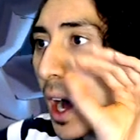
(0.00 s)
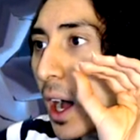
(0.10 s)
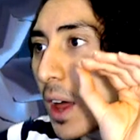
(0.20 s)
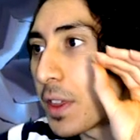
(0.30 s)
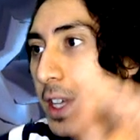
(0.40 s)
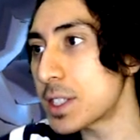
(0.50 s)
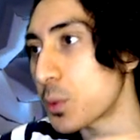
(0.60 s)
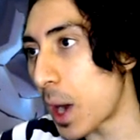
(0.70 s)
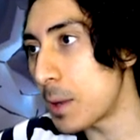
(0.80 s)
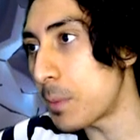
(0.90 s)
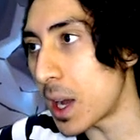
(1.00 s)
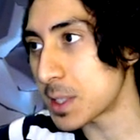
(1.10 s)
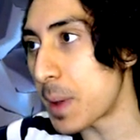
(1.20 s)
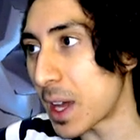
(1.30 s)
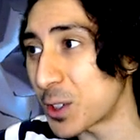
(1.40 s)
this raid boss
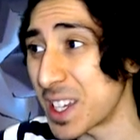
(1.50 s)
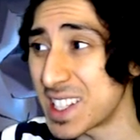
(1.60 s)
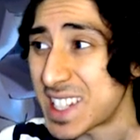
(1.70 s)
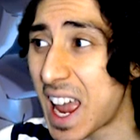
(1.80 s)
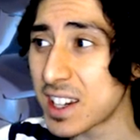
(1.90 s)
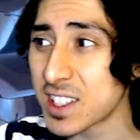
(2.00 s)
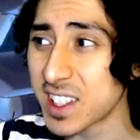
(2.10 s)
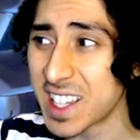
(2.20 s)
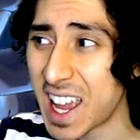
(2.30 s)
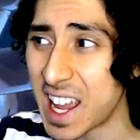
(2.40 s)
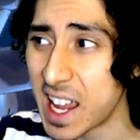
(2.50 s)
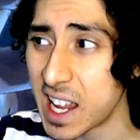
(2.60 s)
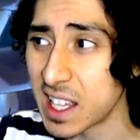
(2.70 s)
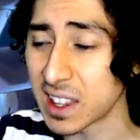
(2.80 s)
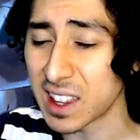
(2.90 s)
battle is actually
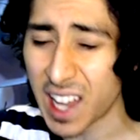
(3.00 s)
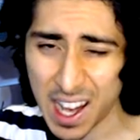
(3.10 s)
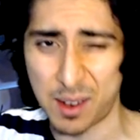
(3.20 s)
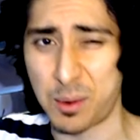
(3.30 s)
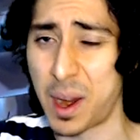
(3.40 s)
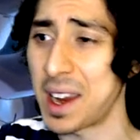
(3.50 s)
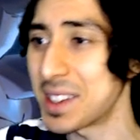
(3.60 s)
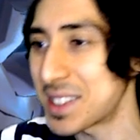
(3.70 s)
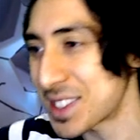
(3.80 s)
a light raid.